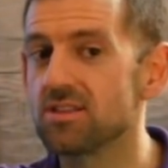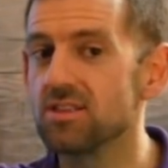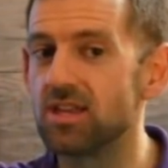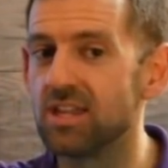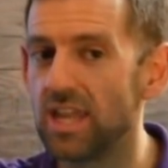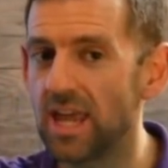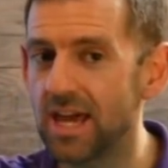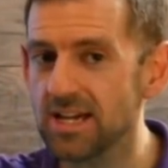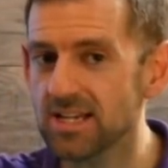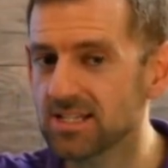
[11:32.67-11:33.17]
The
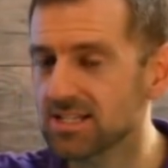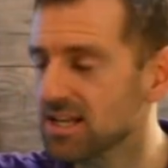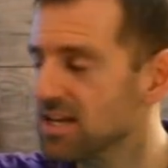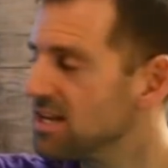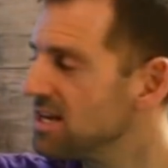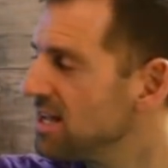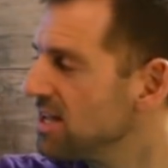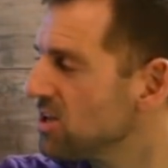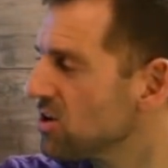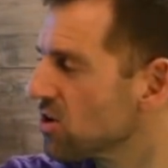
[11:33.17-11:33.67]
next
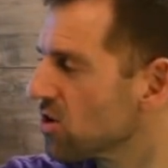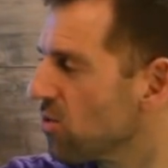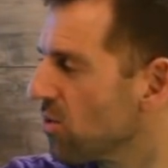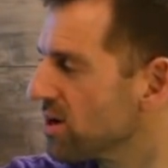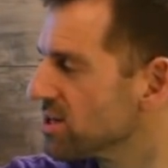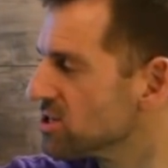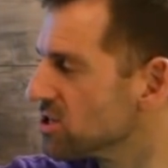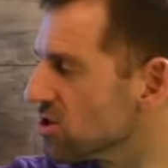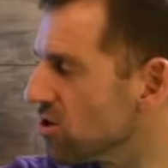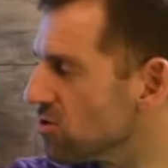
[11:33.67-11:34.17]
Sunday, you're
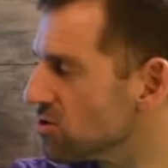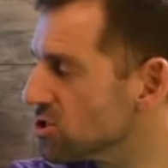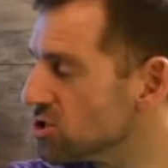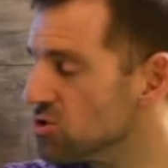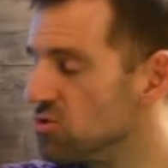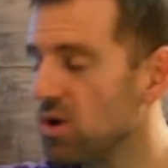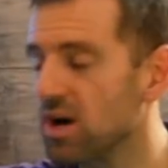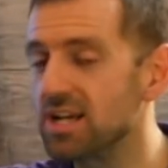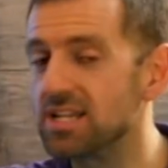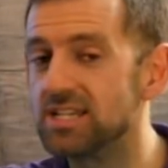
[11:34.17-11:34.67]
going to go
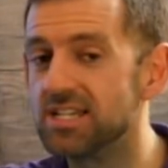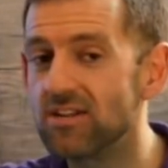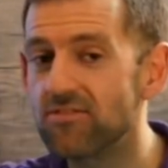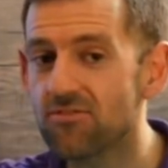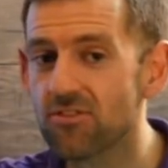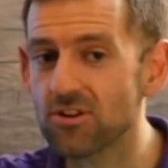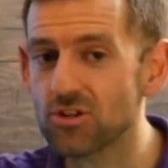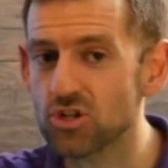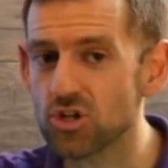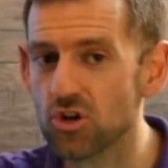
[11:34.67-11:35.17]
to a
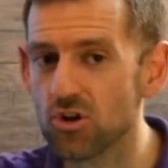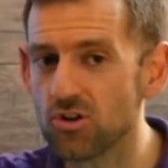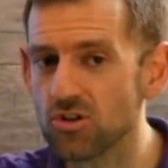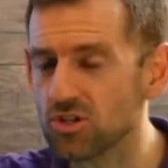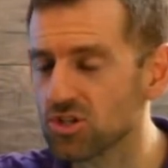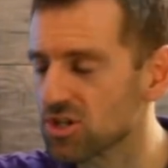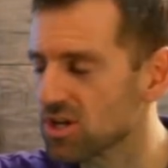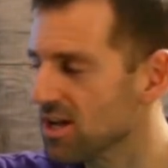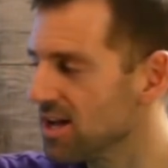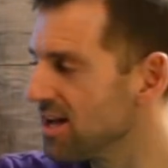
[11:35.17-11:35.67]
different
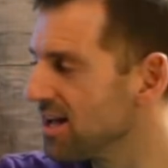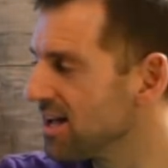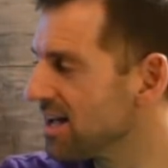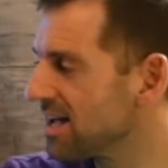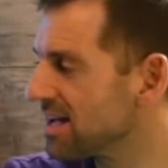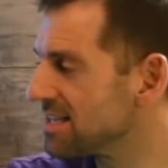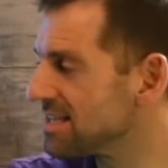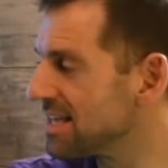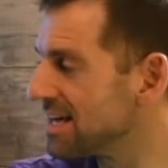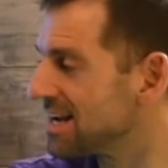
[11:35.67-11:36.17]
church,
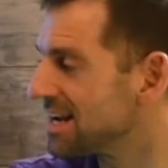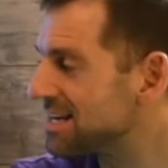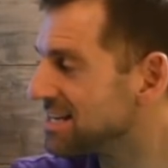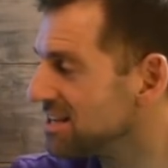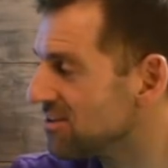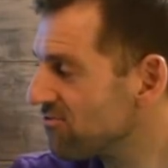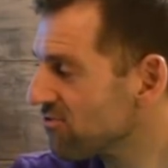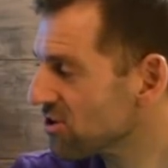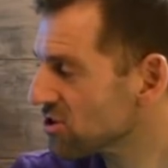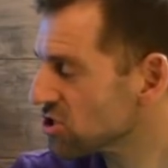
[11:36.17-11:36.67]
and then a
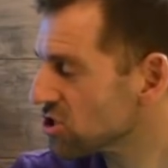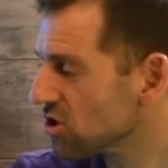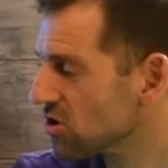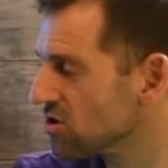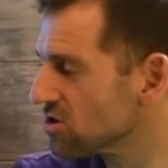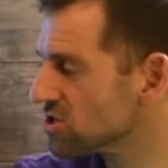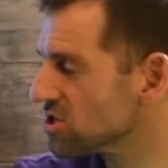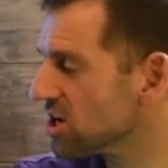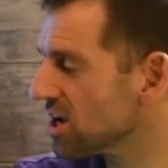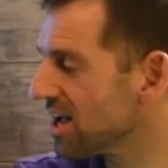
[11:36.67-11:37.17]
different
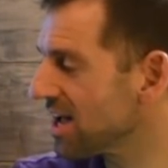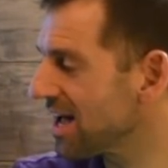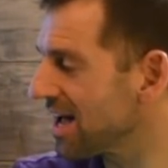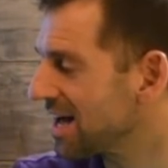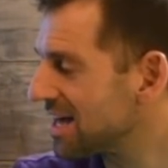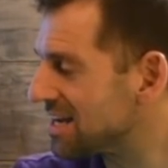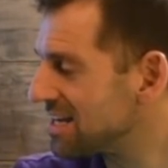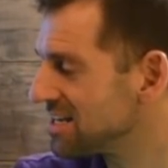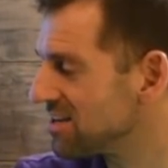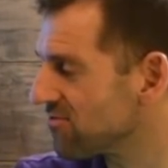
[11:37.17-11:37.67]
church,
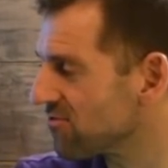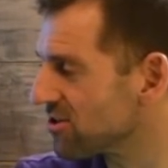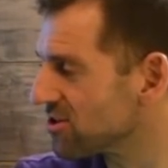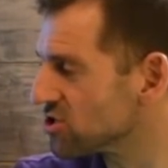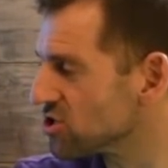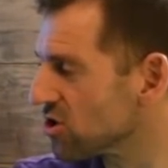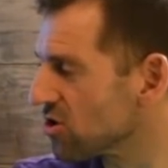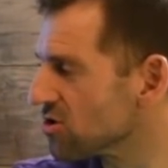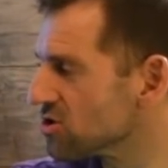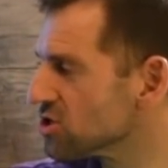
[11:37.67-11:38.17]
and a different
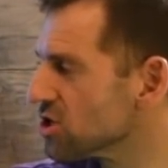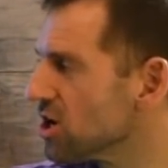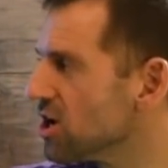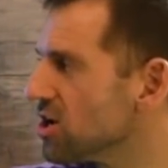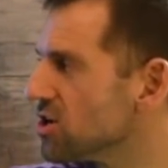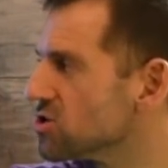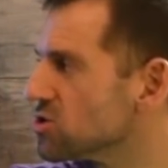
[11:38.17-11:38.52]
church.